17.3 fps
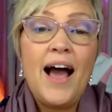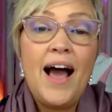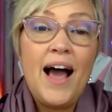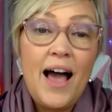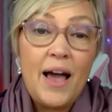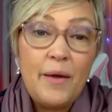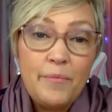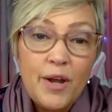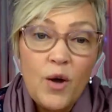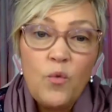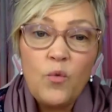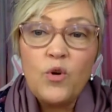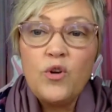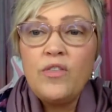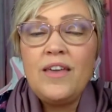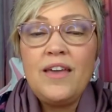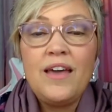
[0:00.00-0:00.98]
I'm not
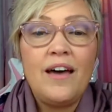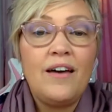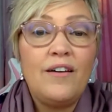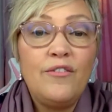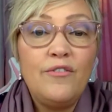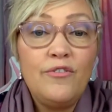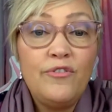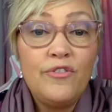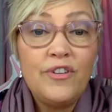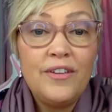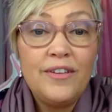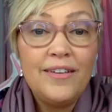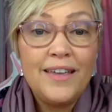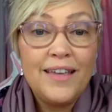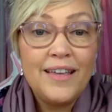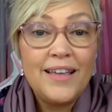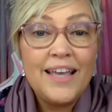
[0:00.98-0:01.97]
worthy of
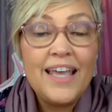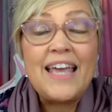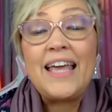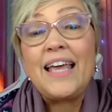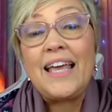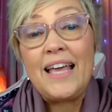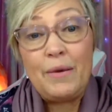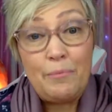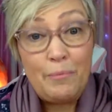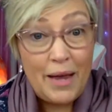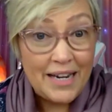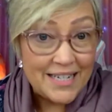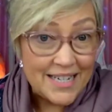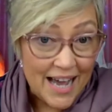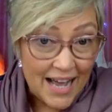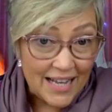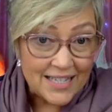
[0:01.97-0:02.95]
my
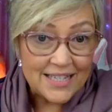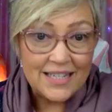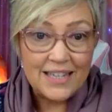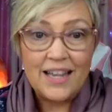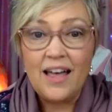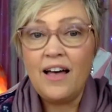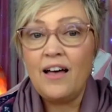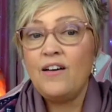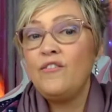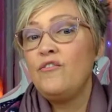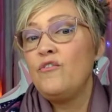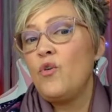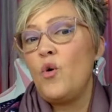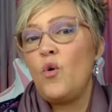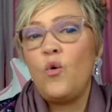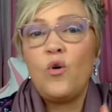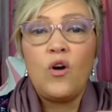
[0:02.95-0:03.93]
dad's love
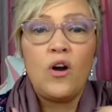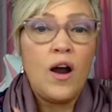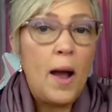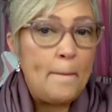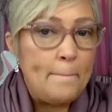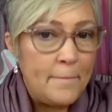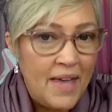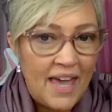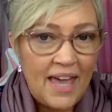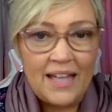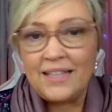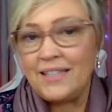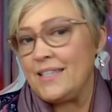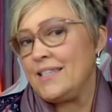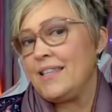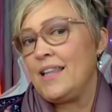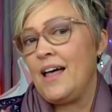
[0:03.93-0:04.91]
or a
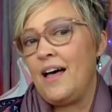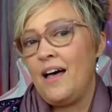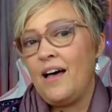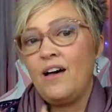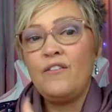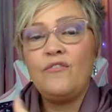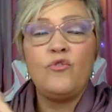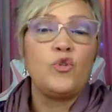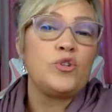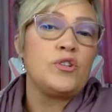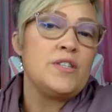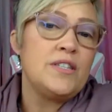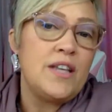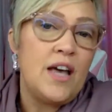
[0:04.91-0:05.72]
man's love or